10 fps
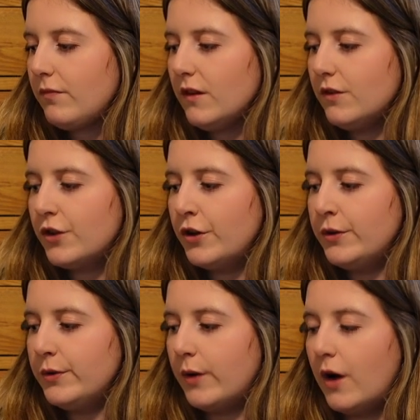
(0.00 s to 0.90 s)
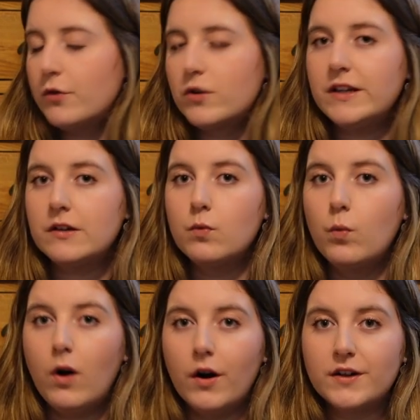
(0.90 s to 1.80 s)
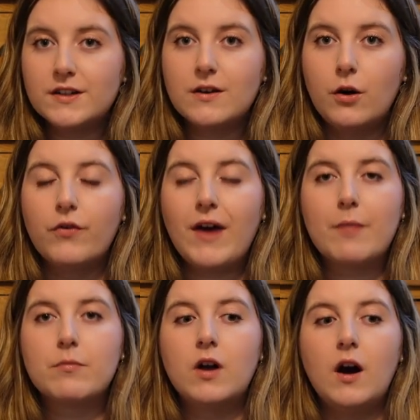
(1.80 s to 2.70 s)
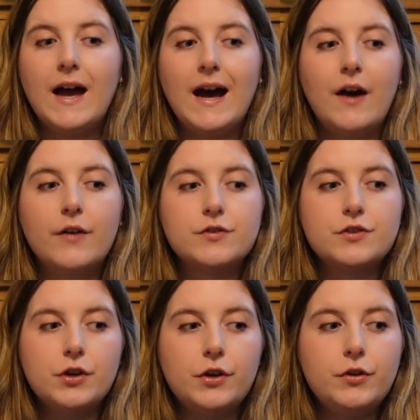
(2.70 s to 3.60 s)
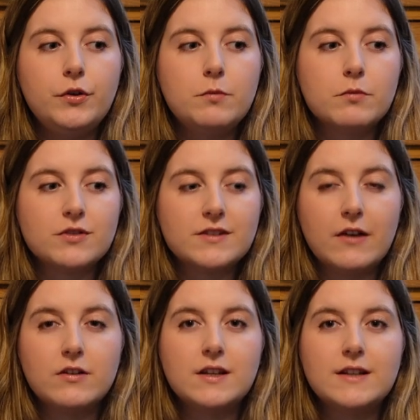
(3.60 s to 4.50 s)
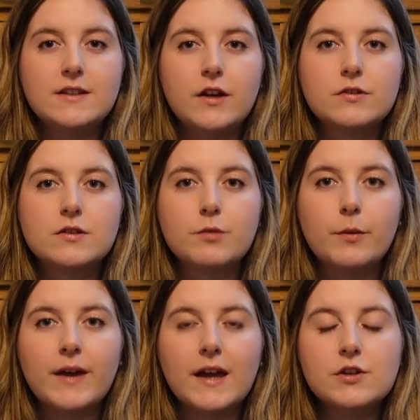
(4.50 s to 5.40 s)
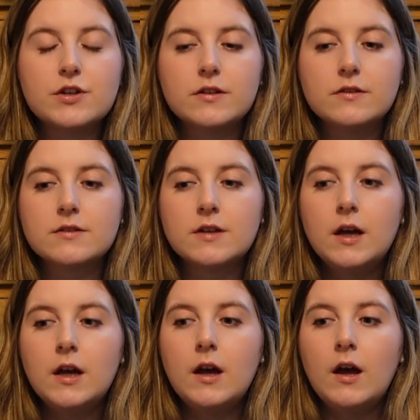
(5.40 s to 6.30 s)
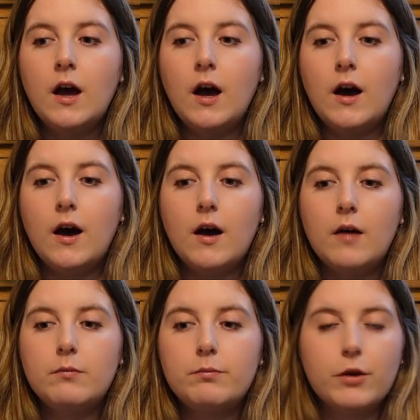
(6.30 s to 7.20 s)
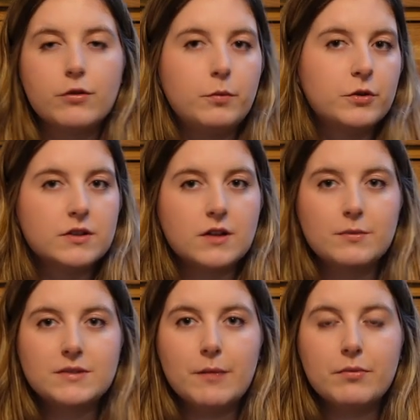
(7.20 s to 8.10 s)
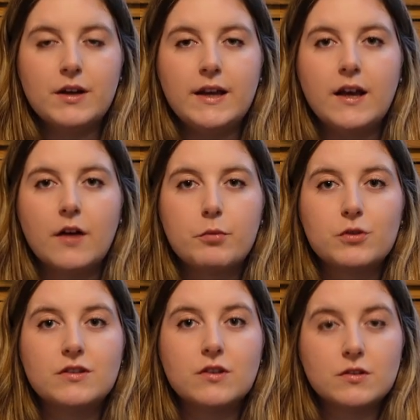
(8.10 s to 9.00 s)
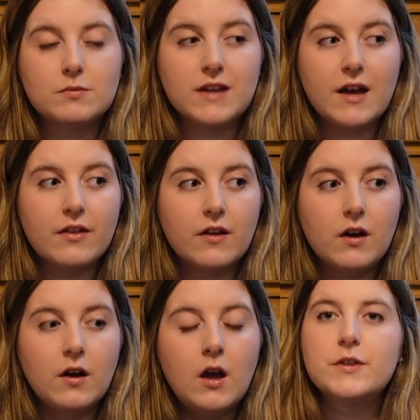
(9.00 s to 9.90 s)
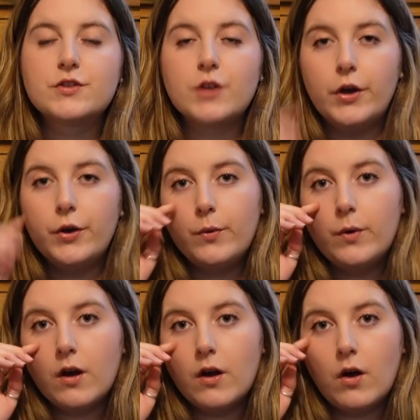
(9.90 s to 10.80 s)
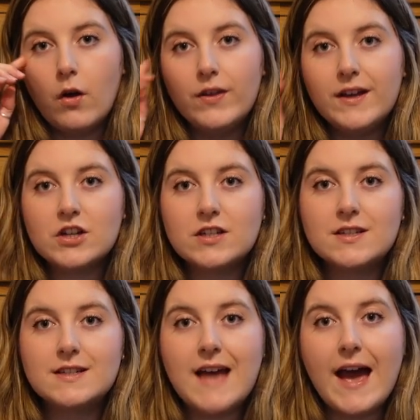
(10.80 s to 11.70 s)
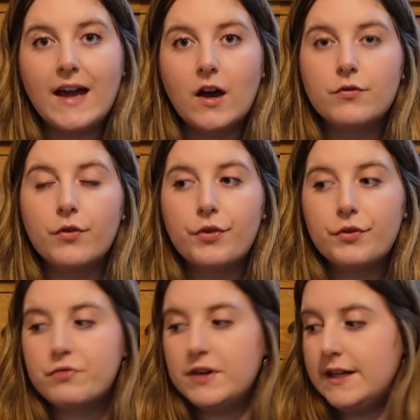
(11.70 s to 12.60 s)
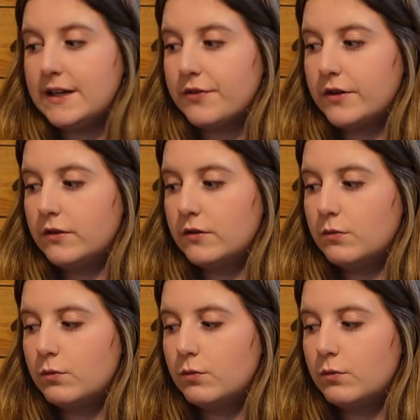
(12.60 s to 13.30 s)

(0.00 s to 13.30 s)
So I've already done one, I did that off camera. I had two Monstera deliciosa propagations. Both got potted up separately. I've potted those up together. So on the agenda today, I've got six different